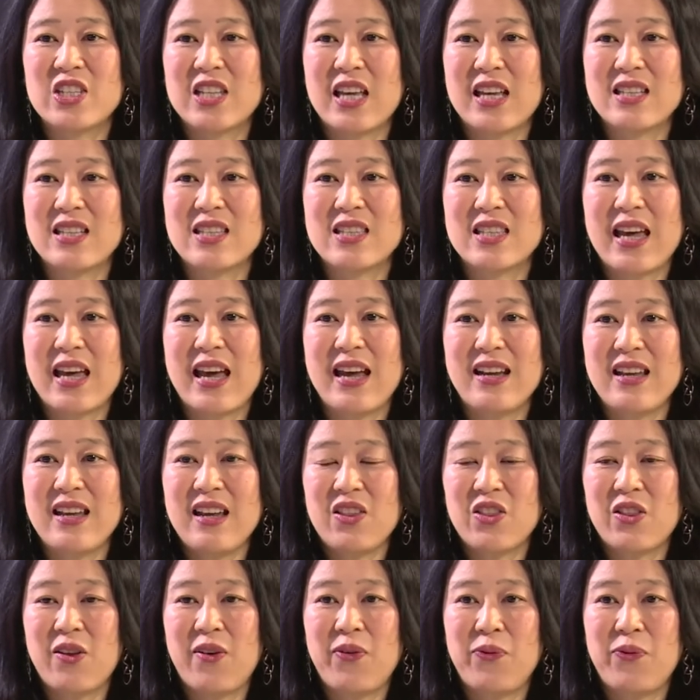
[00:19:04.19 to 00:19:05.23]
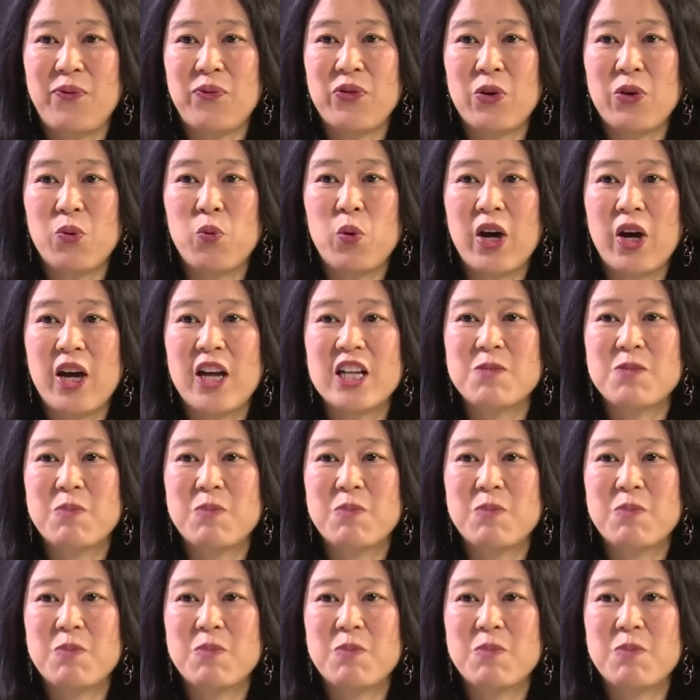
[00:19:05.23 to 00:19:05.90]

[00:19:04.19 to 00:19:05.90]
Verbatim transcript: says that the, the word